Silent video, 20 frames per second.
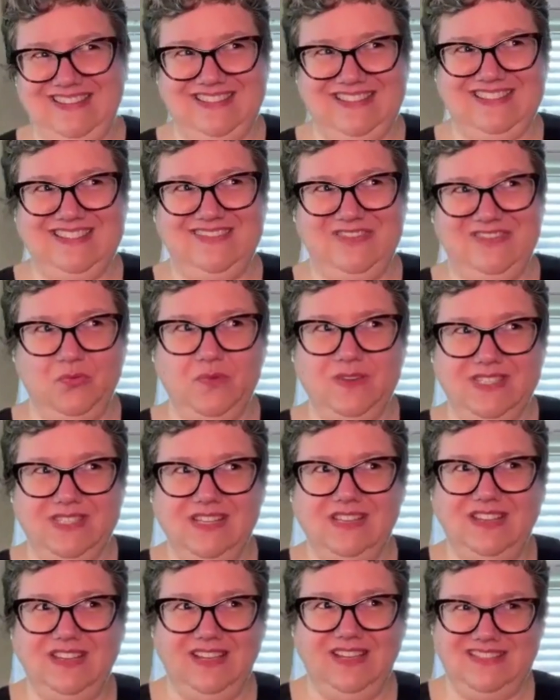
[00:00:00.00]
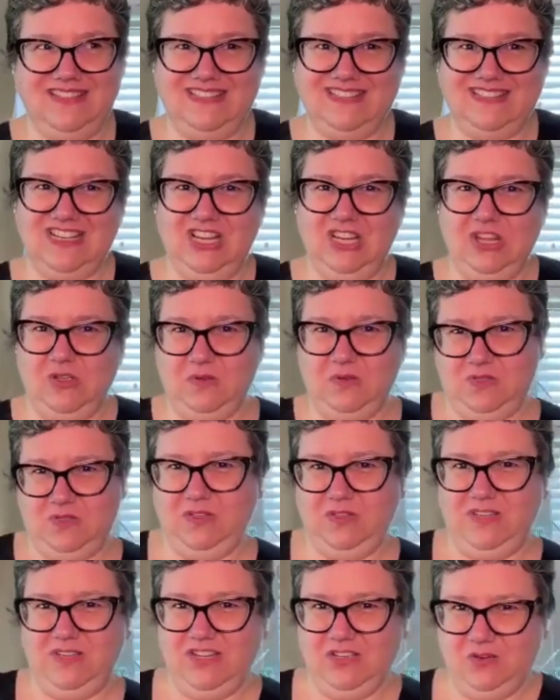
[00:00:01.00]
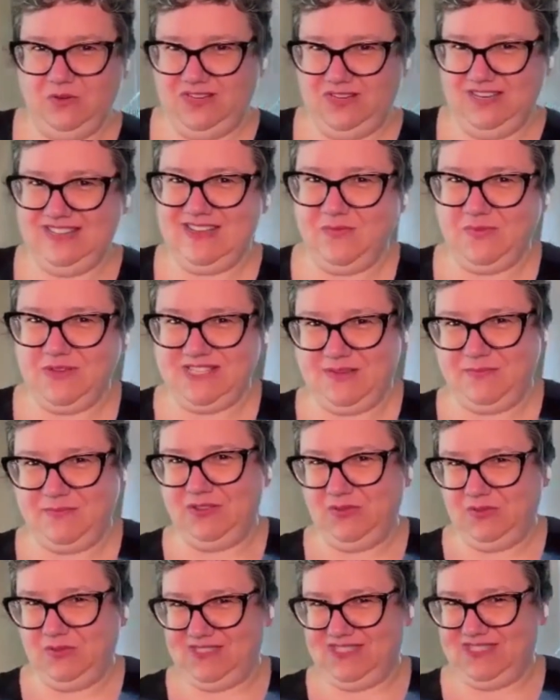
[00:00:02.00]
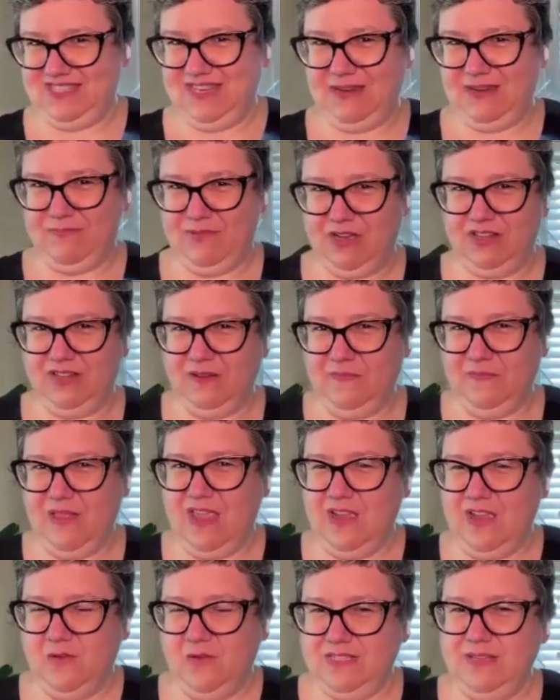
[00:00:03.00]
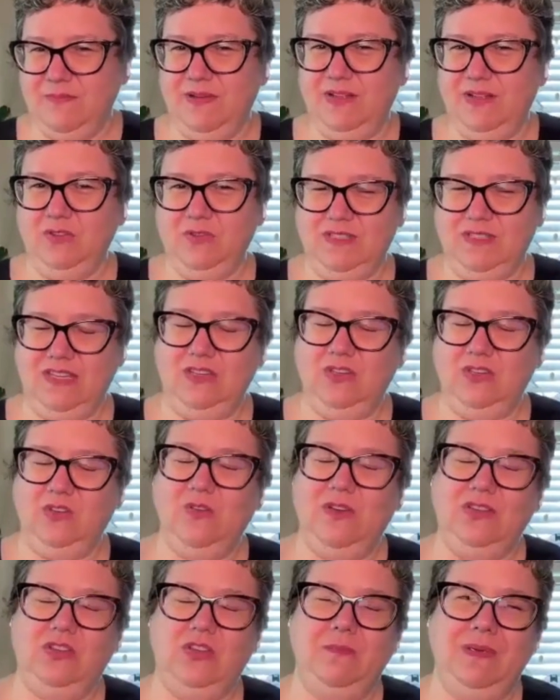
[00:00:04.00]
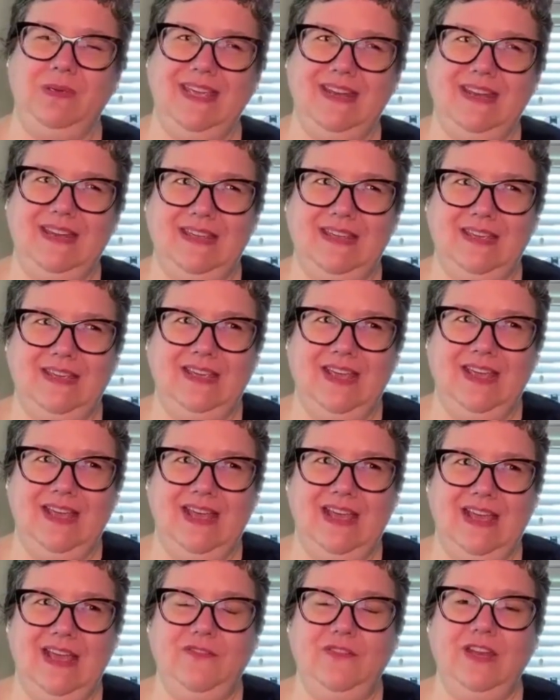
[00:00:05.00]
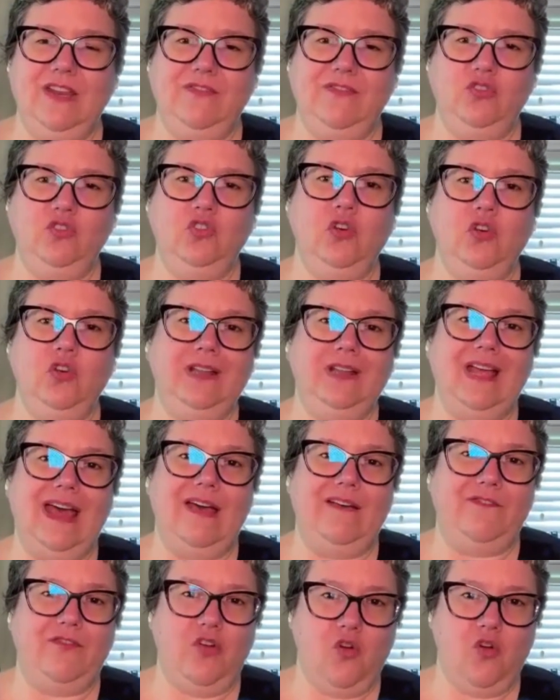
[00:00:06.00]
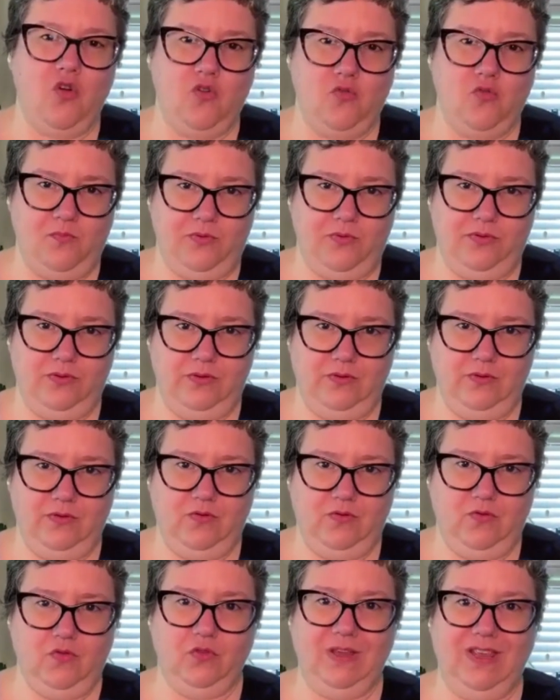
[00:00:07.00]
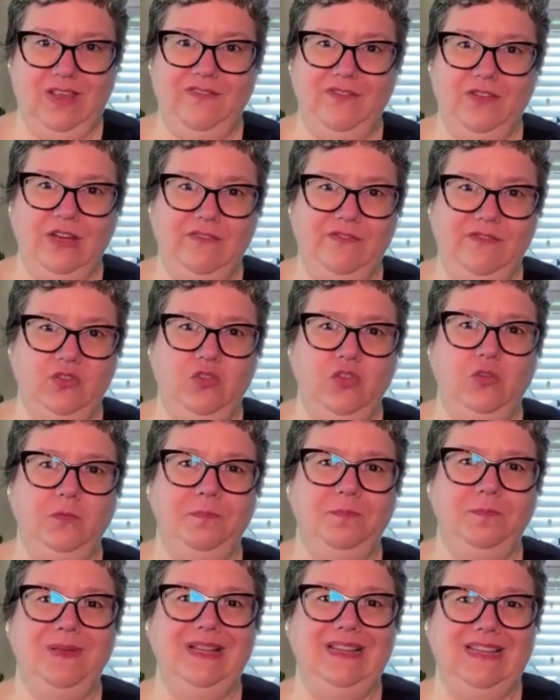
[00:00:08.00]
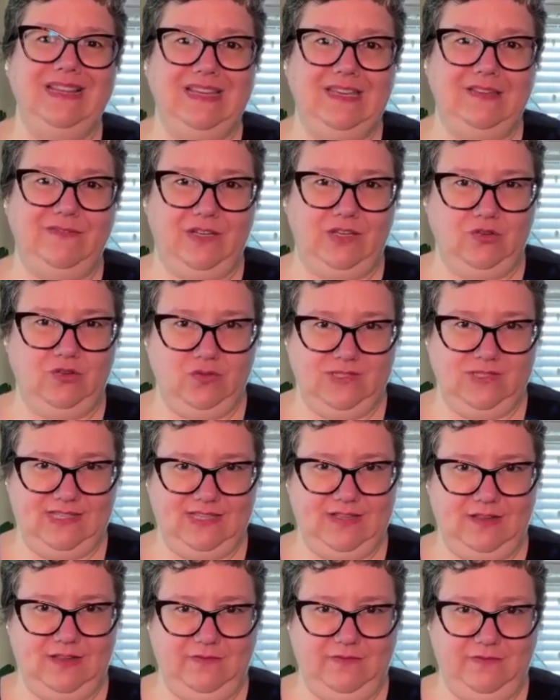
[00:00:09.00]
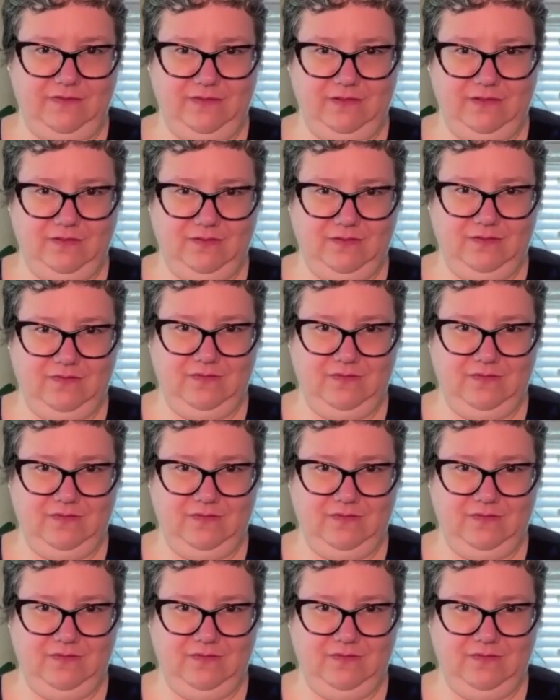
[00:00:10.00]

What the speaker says: that's the resilience is close to the other thing I was about to say, but I was about to say, at the beginning, even if you don't have hope, or even if you don't believe in yourself,